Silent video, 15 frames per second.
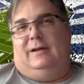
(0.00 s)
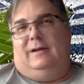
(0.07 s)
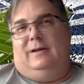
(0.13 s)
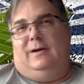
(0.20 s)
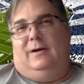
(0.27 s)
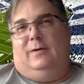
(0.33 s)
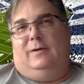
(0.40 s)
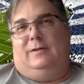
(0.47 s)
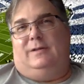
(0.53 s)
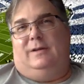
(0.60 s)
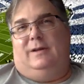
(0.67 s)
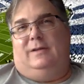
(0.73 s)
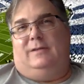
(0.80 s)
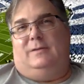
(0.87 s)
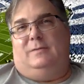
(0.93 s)
You know, it's
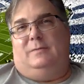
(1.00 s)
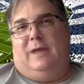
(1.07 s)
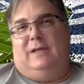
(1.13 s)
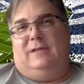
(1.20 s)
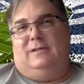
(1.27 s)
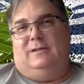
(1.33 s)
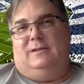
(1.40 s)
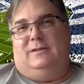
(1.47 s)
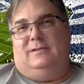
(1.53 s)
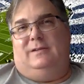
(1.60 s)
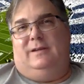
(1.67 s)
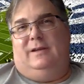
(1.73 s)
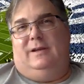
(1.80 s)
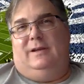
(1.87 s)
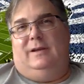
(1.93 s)
it's amazing to
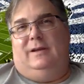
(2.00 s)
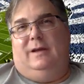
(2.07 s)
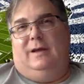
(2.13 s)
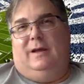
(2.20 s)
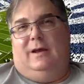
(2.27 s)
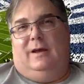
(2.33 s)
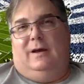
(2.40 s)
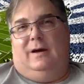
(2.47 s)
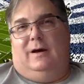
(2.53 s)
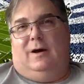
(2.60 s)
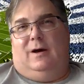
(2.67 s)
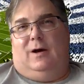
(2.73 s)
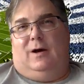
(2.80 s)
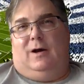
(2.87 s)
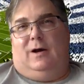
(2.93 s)
see
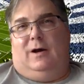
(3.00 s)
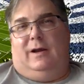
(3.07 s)
uh, a